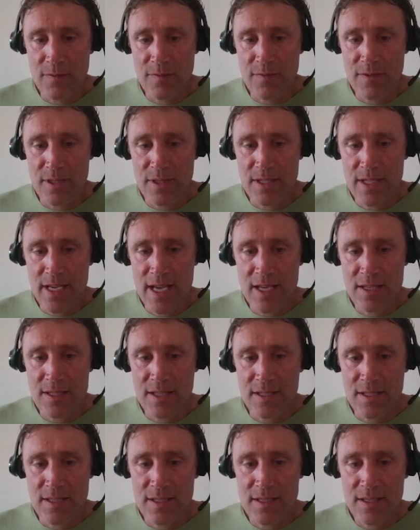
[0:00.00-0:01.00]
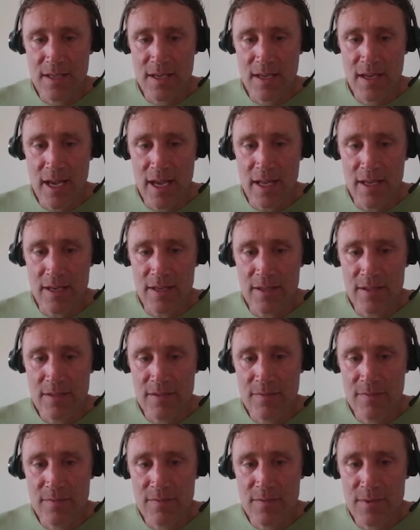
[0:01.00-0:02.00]
tangents and
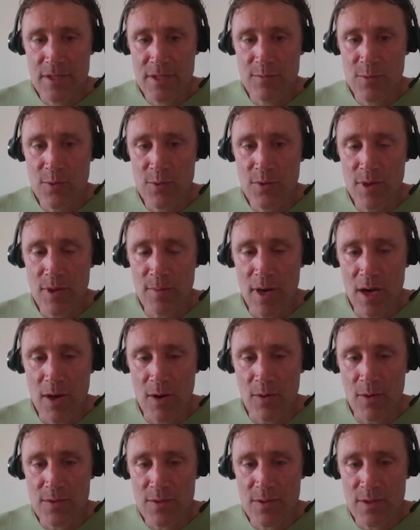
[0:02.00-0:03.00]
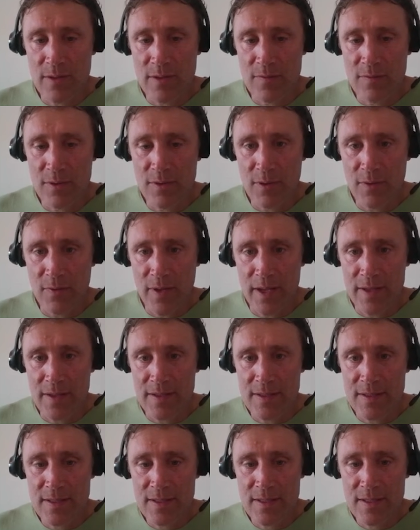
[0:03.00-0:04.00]
smooth them out so they feel nice.